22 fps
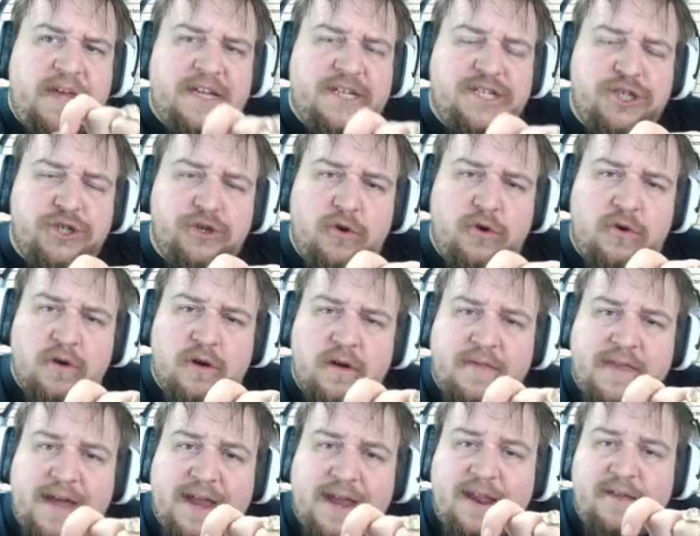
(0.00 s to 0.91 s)
sure
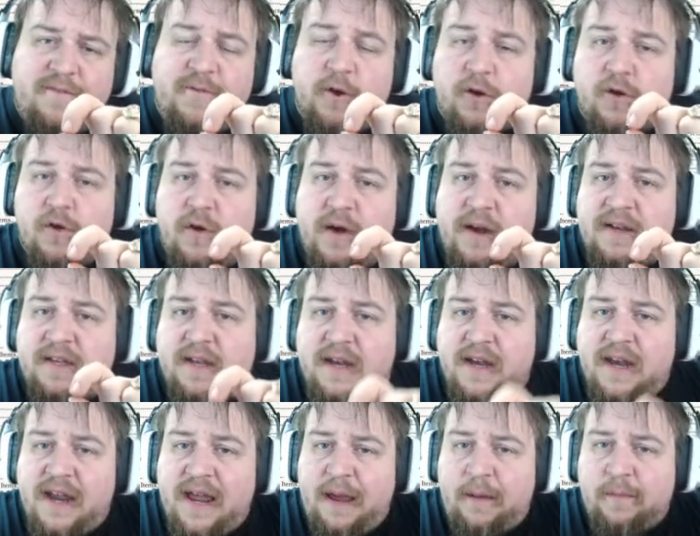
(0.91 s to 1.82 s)
that if you're going to
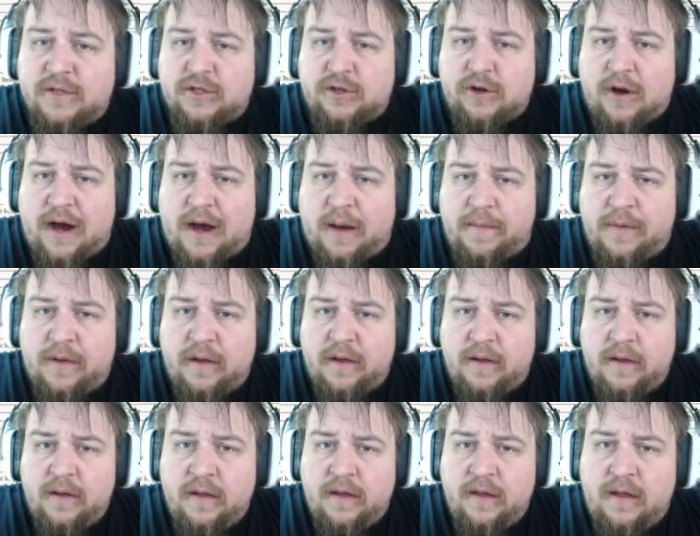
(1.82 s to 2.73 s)
name drop,
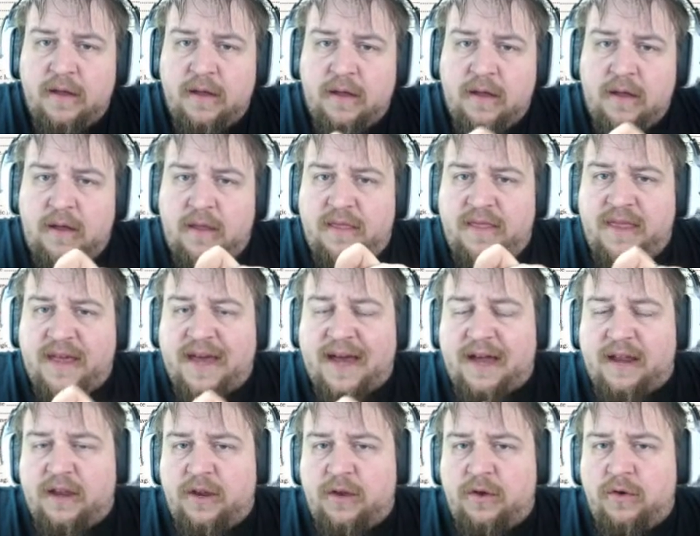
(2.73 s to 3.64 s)

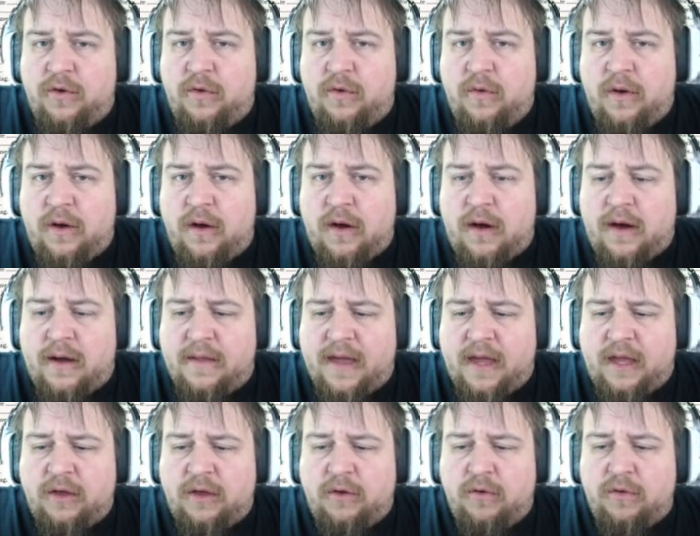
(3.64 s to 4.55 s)
that you uh,
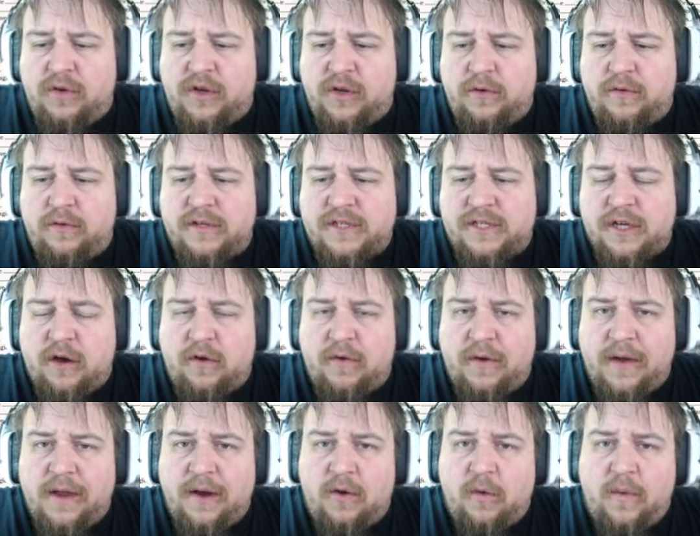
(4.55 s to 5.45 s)
that you do so
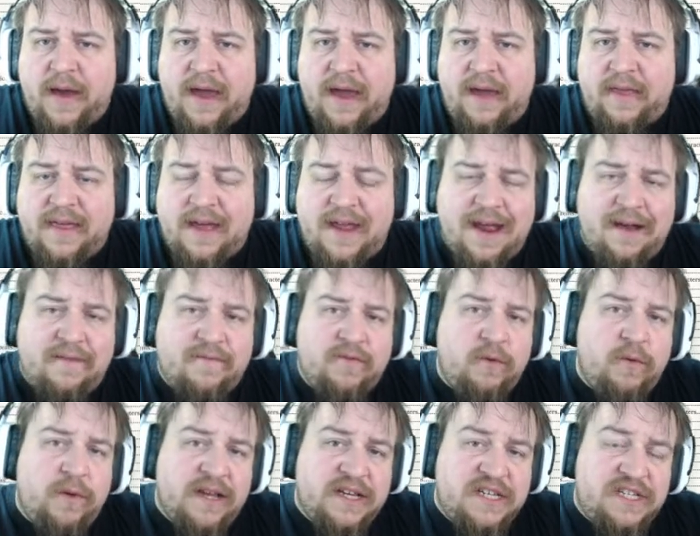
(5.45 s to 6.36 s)
in a way that
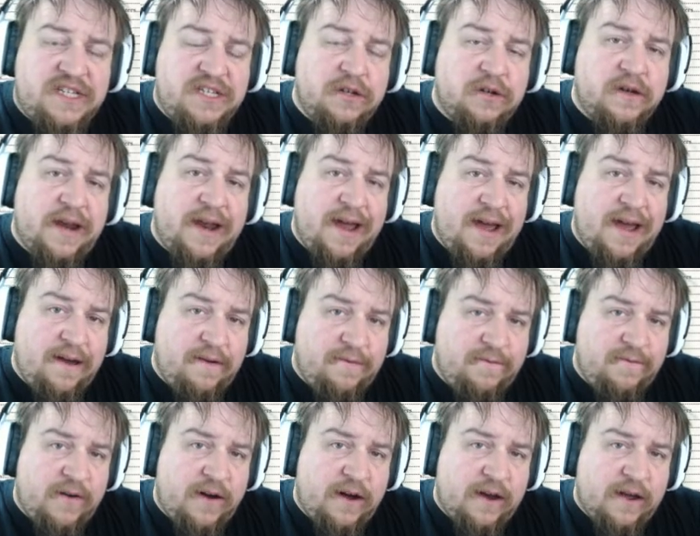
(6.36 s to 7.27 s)
everyone is still going to have
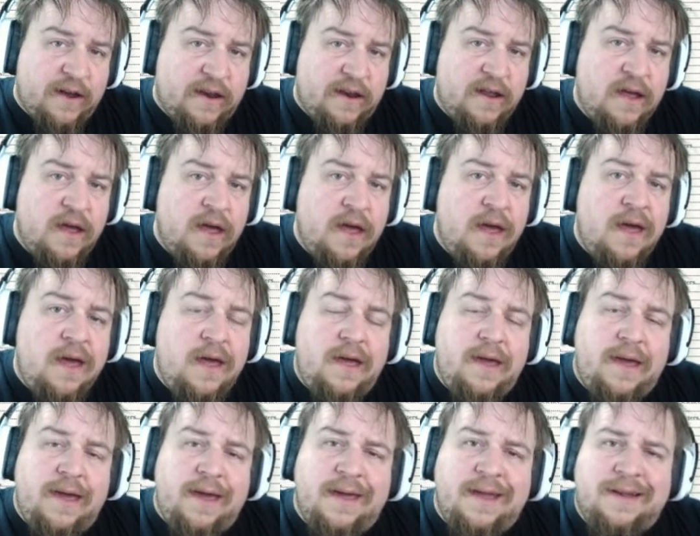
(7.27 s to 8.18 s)
fun.
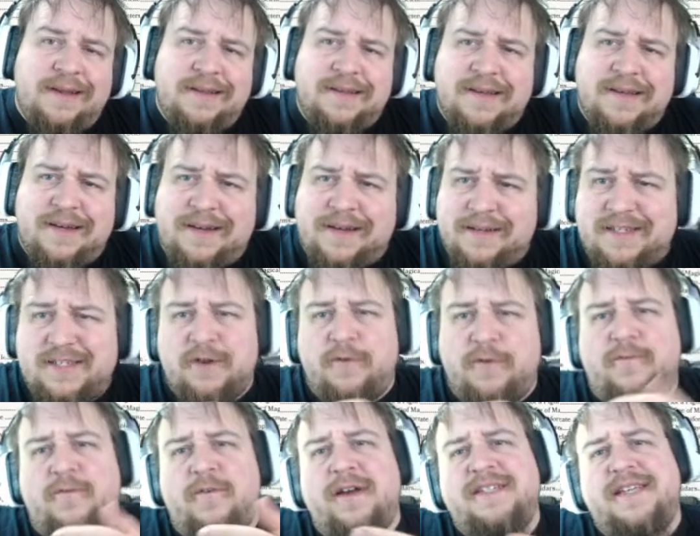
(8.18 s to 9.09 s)
And uh, so,
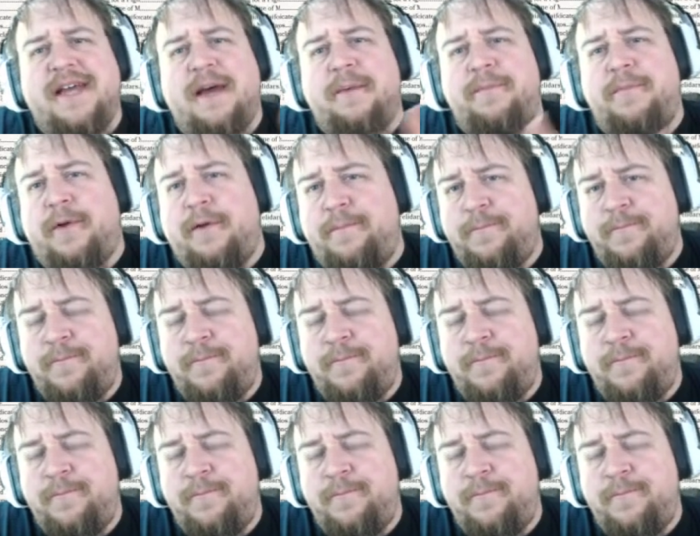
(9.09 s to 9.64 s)
for example,